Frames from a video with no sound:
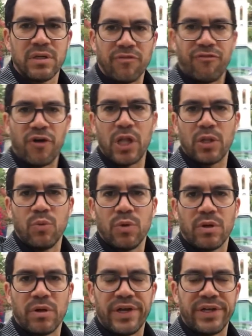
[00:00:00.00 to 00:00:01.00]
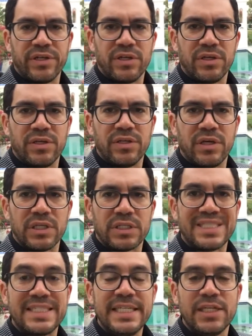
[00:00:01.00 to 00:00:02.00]
a follower and a
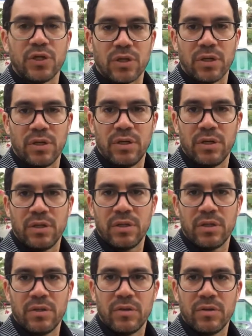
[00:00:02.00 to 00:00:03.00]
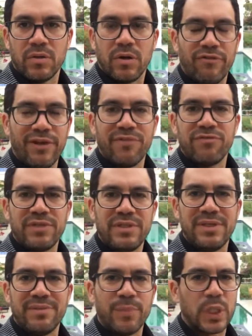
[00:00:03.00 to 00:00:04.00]
seeker of
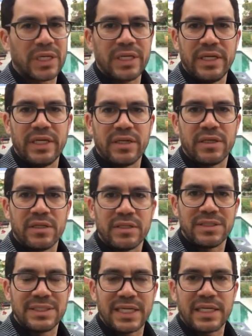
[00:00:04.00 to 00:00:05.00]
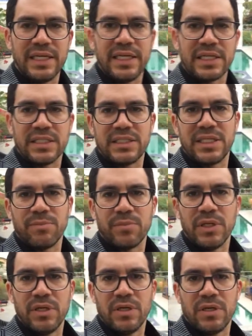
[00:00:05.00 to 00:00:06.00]
every marketing technique and tip
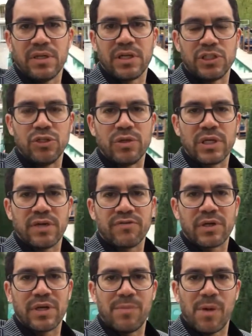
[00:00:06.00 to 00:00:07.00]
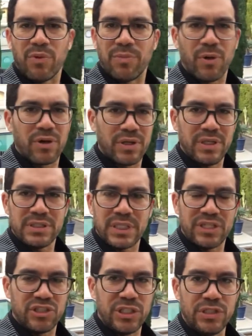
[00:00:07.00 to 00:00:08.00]
that you could ever come up with. Marketing is
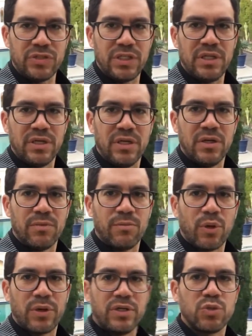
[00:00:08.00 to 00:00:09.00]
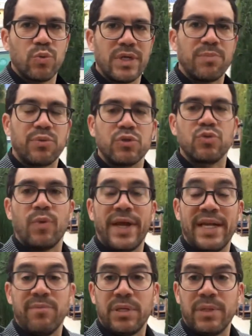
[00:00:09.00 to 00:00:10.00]
not cheesy. Marketing is a way of
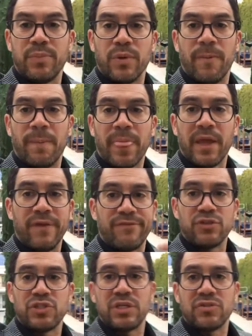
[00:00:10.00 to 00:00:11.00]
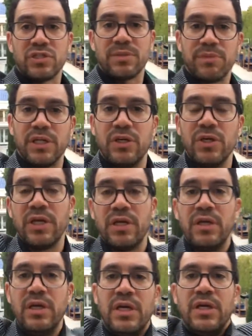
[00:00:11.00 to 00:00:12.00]
persuading people, if you're selling something
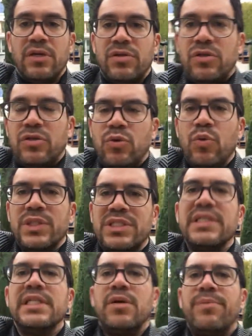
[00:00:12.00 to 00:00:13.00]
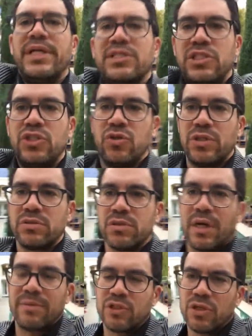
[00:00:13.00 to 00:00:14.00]
good, to do what's in their best interest.
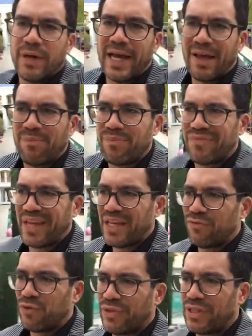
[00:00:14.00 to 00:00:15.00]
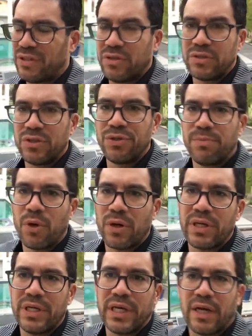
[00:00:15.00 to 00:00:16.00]
I'm so thankful that there's good
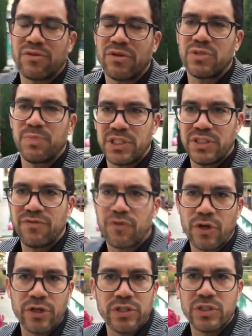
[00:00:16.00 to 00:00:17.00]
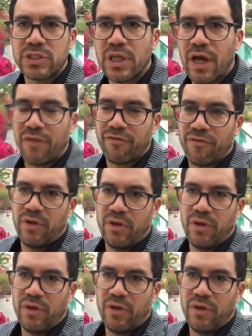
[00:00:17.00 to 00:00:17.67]
marketing out there, especially for good stuff.